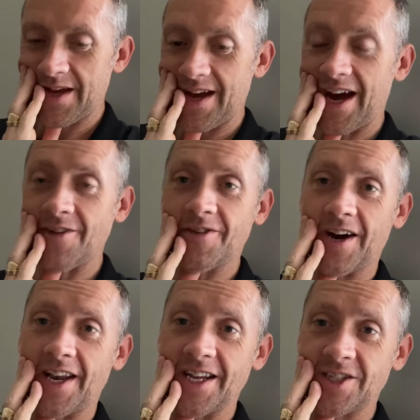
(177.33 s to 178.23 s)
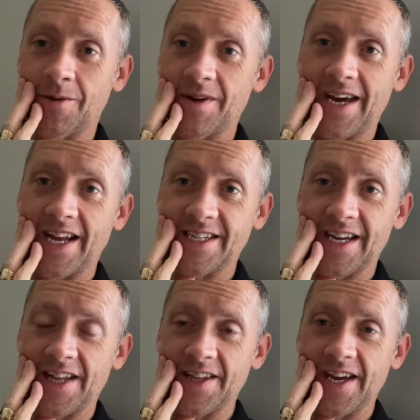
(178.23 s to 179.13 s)
I forgot, it's double catch
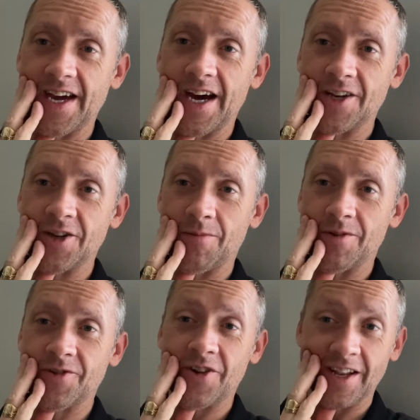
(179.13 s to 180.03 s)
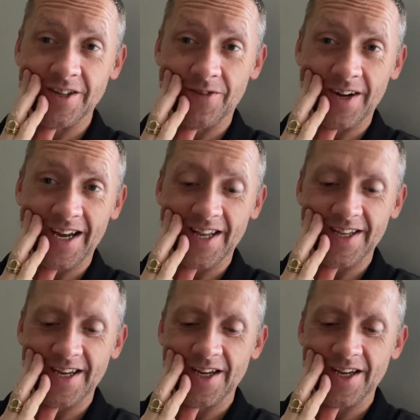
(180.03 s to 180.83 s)
candy and double transfer candy.